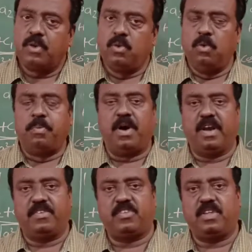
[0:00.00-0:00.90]
2
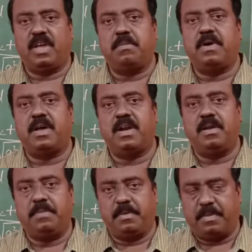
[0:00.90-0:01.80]
points, a bar
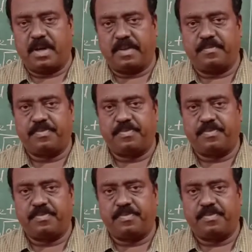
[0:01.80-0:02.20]
and b bar.